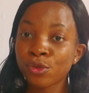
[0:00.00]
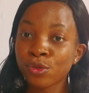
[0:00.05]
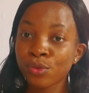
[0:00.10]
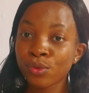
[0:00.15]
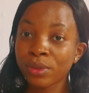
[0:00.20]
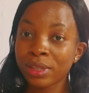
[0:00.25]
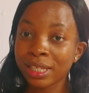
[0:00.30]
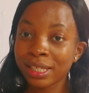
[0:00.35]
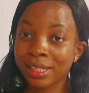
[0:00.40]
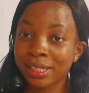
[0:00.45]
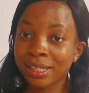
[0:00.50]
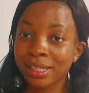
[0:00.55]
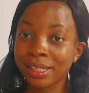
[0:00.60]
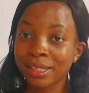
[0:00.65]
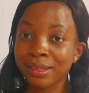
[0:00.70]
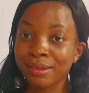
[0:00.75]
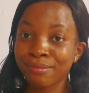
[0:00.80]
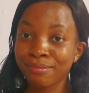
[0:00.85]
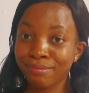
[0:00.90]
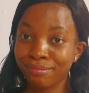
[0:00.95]
to
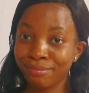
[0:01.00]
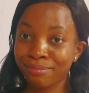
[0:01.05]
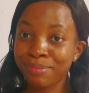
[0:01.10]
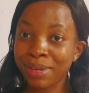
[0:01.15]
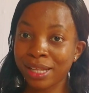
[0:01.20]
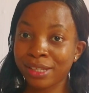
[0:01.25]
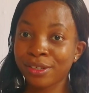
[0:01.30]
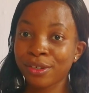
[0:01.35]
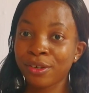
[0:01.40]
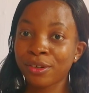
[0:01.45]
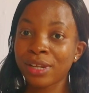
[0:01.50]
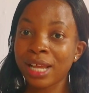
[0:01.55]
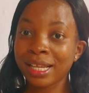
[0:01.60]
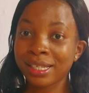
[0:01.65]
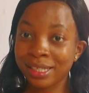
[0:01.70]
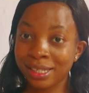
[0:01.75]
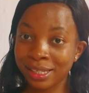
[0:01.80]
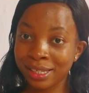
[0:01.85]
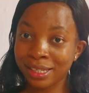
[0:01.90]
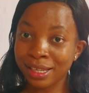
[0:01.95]
this particular
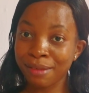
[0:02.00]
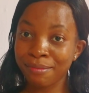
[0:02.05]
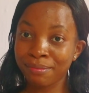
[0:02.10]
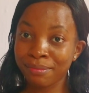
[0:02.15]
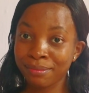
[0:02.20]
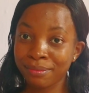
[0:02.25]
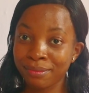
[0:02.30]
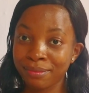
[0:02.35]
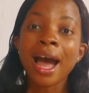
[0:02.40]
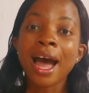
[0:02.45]
system,